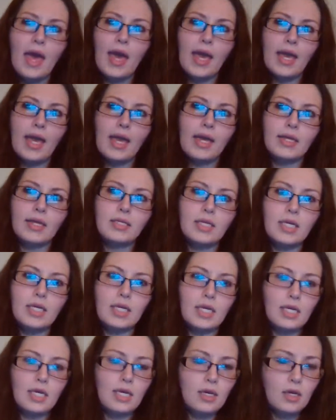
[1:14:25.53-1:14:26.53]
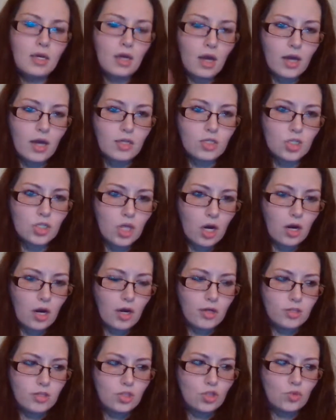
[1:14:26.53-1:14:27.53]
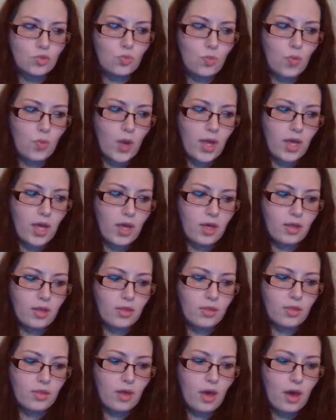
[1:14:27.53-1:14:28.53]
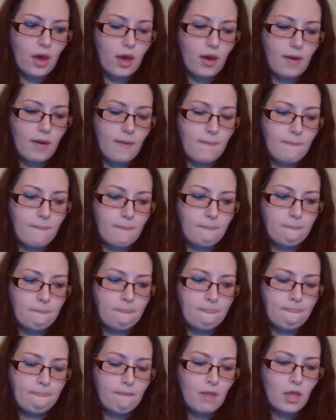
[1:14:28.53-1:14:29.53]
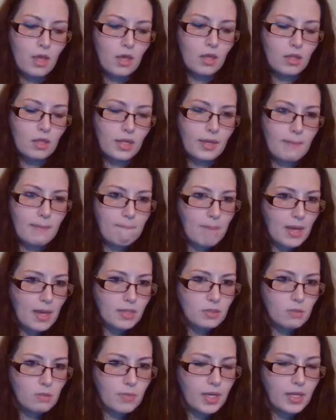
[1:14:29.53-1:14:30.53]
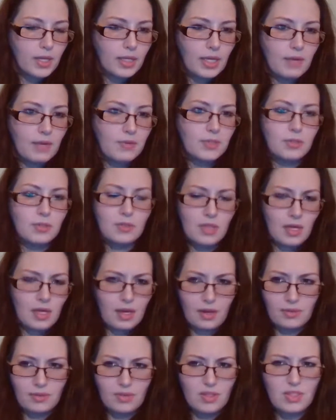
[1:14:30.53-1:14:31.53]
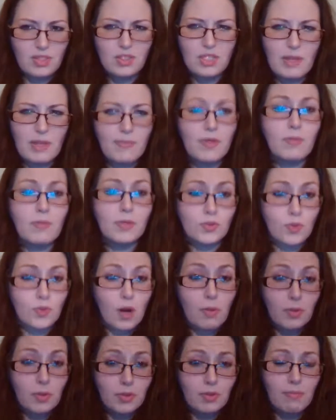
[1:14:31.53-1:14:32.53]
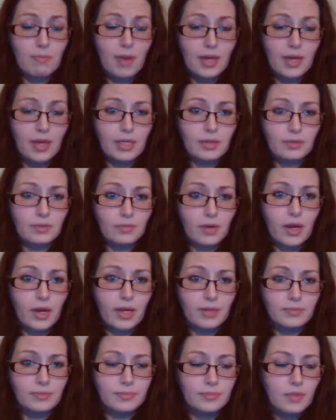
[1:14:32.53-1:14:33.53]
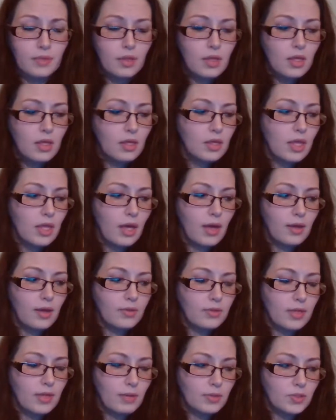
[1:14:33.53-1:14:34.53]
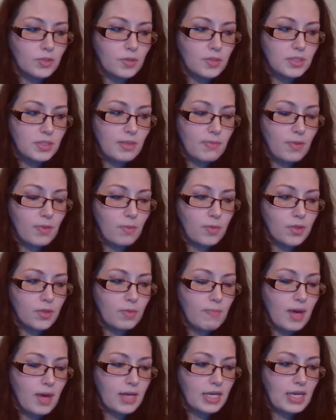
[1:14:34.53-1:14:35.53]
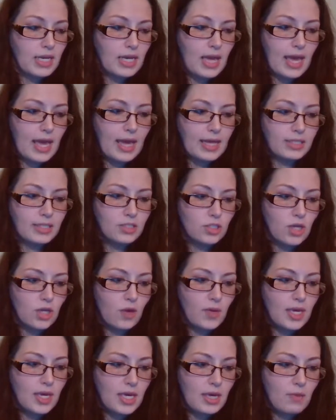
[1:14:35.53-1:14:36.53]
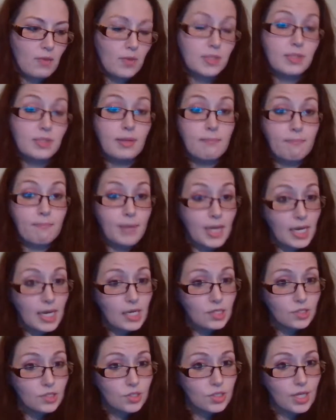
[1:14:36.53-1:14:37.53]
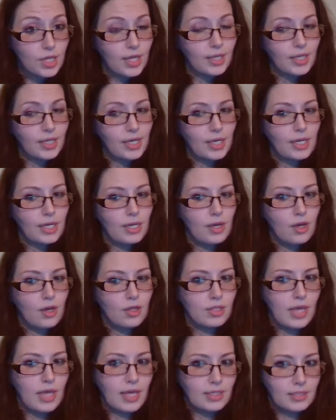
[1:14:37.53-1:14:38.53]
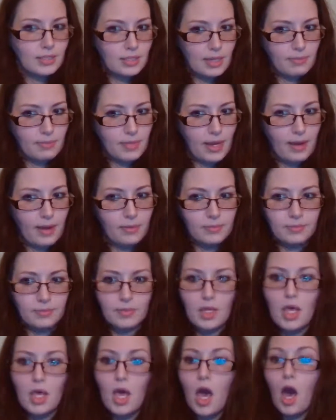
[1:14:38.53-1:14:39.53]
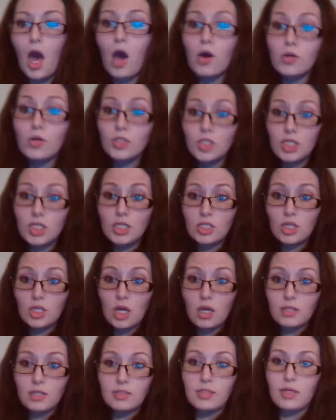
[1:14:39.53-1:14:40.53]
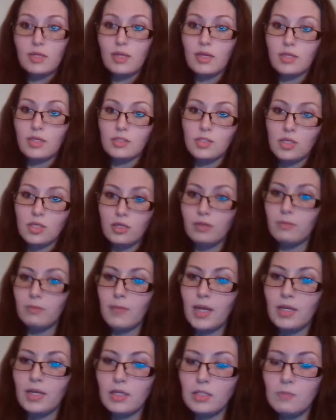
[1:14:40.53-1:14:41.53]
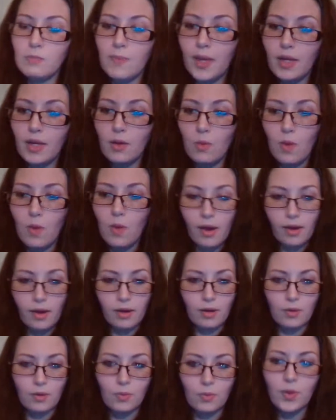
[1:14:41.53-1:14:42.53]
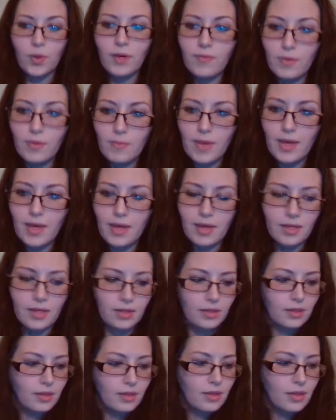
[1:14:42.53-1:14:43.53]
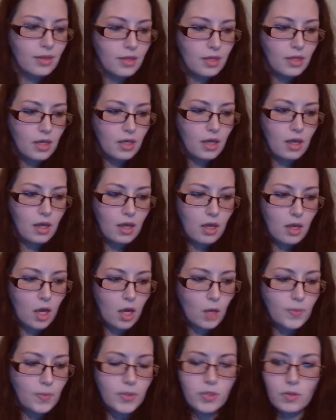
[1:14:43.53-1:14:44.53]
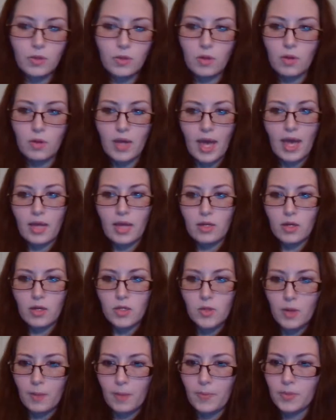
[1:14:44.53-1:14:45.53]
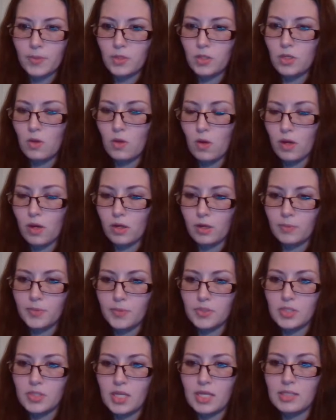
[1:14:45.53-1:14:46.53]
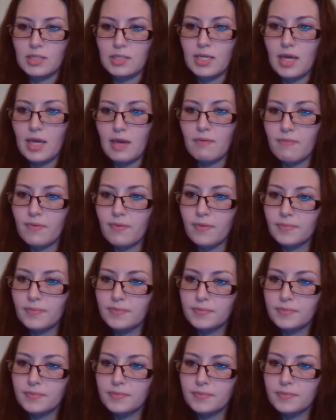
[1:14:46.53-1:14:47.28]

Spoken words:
and he got charged with like embezzlement. He was something was wrong with the money, right? They were doing something with the money, and so he was impeached and he had to step down. O.G. Johnson, dude, man, it's been a while. Where have you been? Hope you're doing okay. I know you're up in New York. I hope you're staying safe.